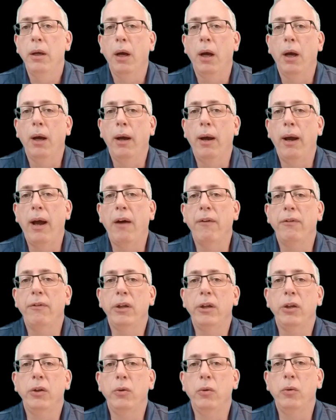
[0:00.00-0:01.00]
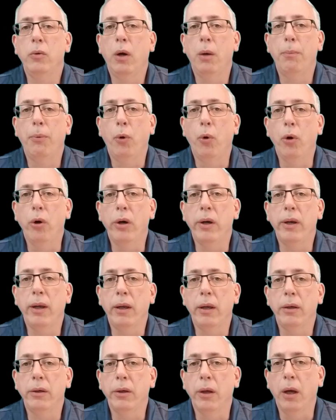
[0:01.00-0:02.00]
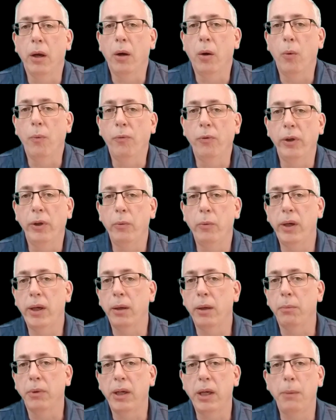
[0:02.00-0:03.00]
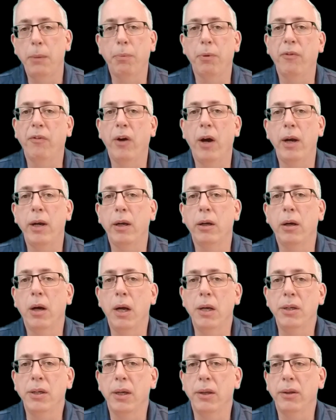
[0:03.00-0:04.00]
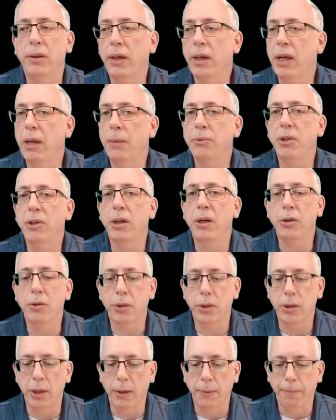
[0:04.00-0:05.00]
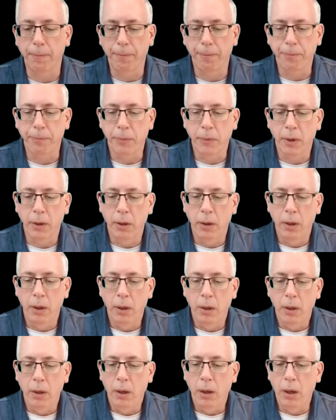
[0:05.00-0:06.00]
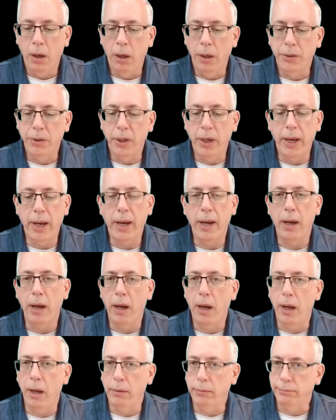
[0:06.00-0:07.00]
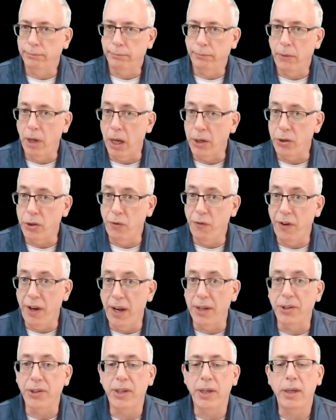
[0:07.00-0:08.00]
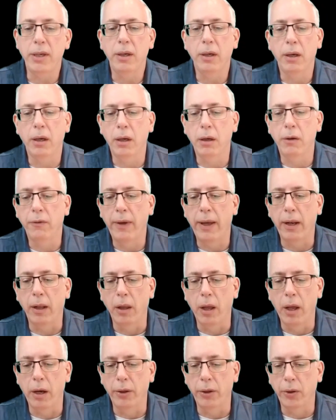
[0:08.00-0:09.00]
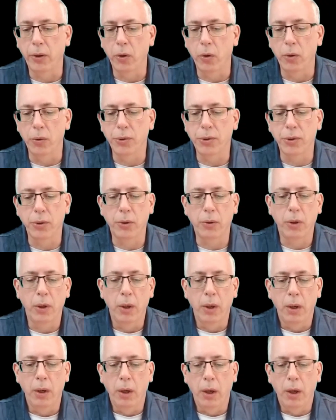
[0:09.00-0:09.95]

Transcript: uh, having you aboard, and uh, hopefully, we can keep providing content that keeps it interesting. Uh, today, uh, not too fancy. I've had a lot on the go, so